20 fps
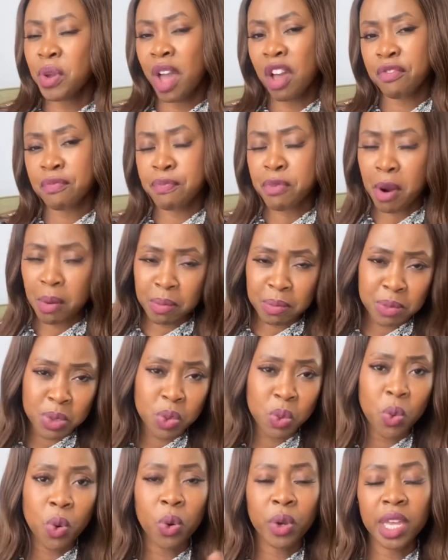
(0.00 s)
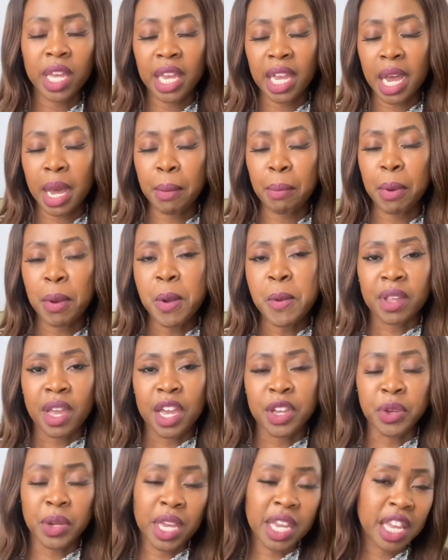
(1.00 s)
have problems walking up,
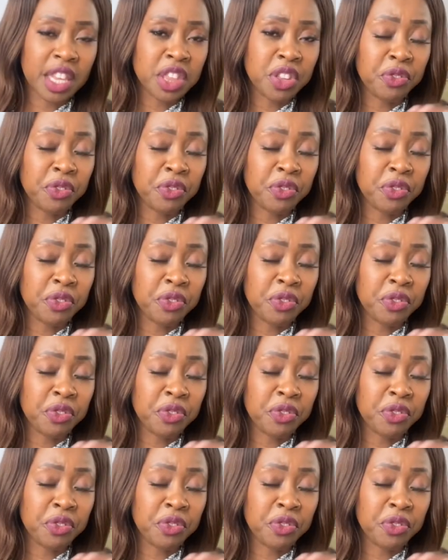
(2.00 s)
you can get